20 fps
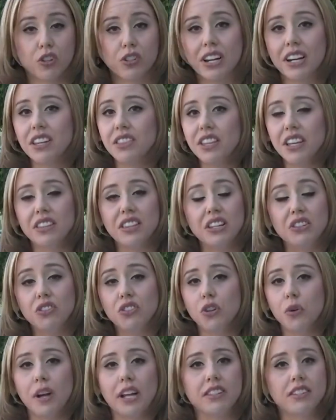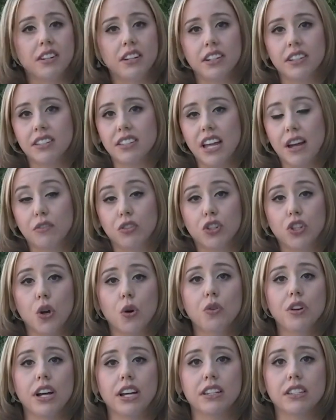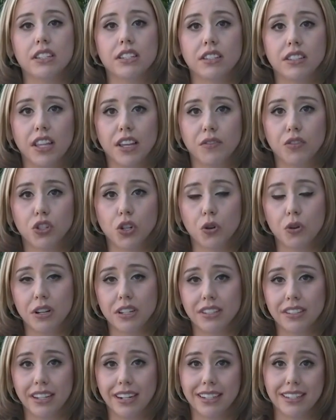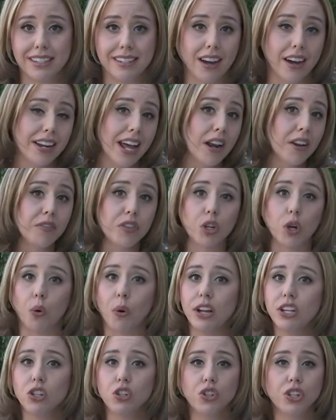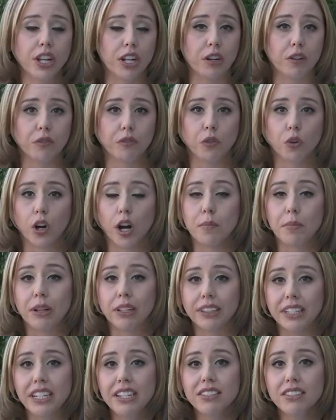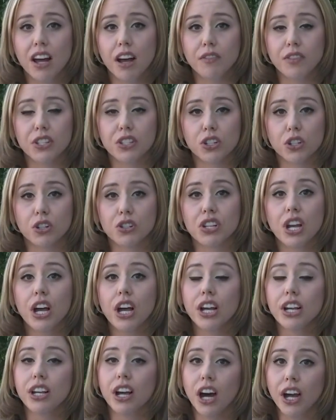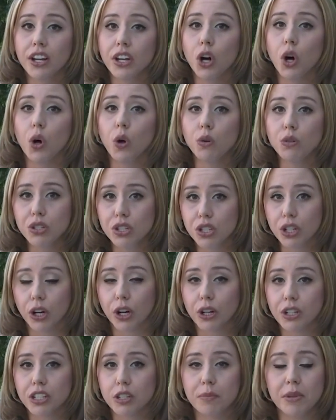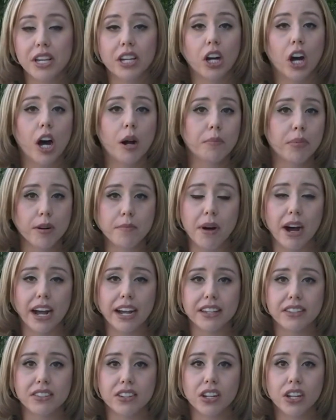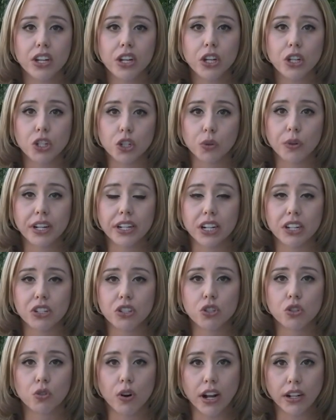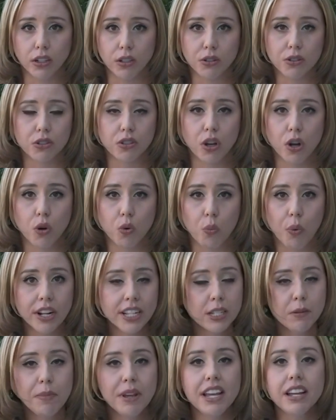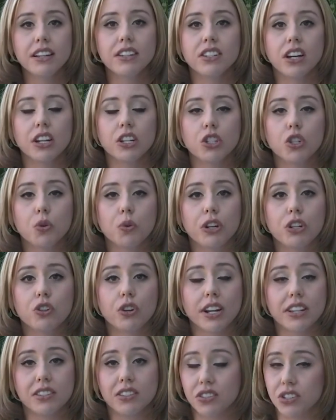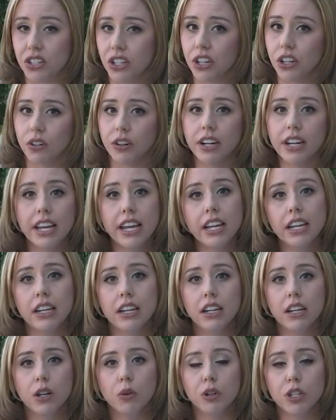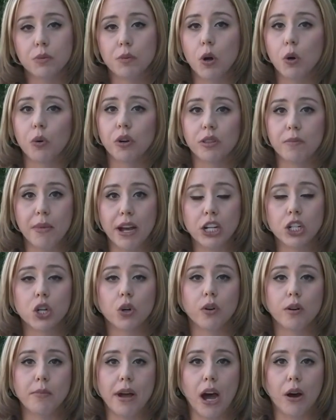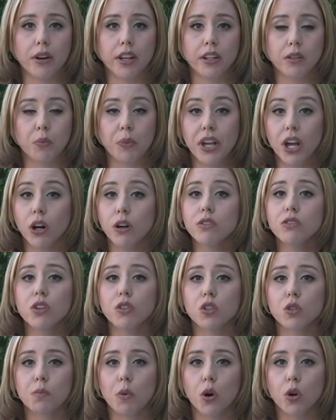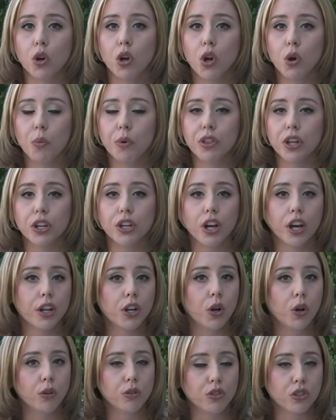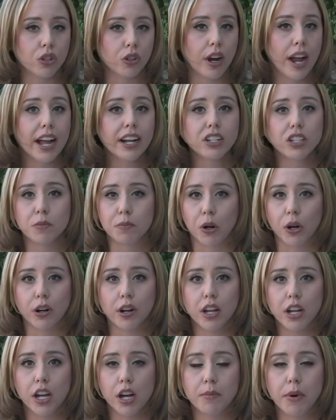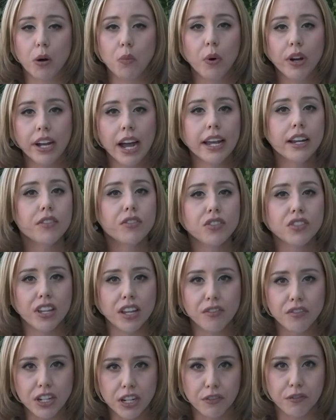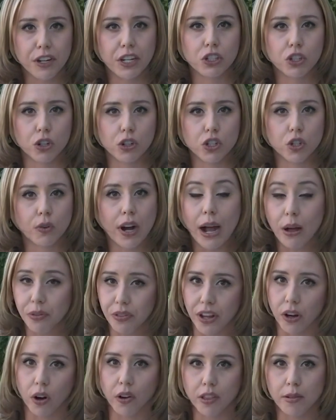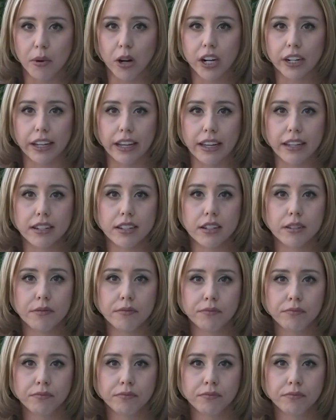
there's anything these two incidents have shown us, they've shown us that it's not out of the question for a police officer's gun holster to be compromised during a struggle. So what's being done to address security? We spoke with Metro about it, and we also spoke with a gun holster expert about what kind of safety features are out there on the market.